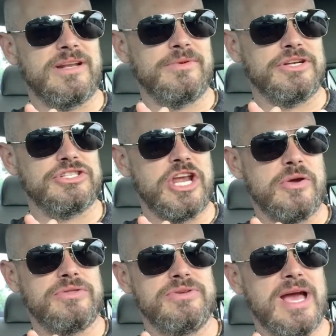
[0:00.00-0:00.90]
that I'm going to share
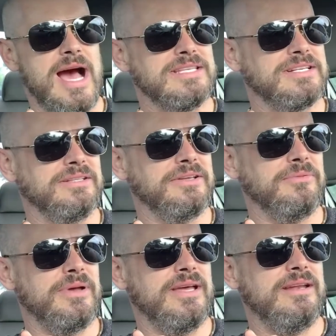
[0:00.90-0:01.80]
with you guys in a
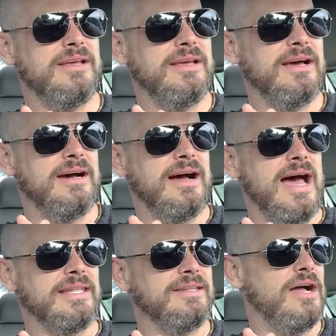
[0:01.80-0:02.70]
little bit
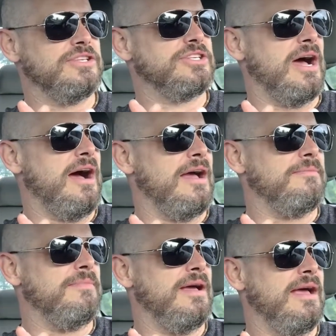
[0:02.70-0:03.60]
at
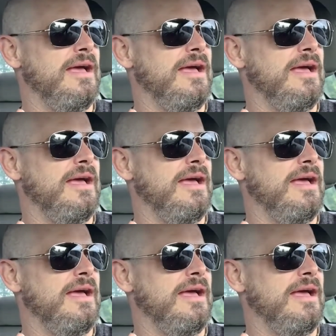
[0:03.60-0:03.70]
lunchtime,